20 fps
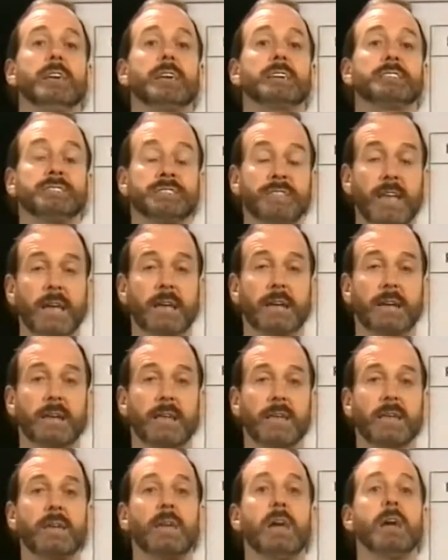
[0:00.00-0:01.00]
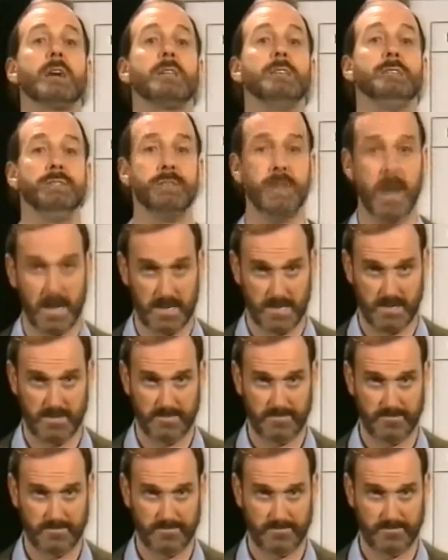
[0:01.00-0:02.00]
Exactly none.
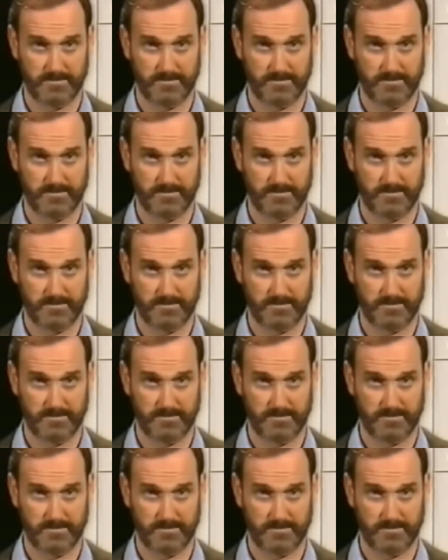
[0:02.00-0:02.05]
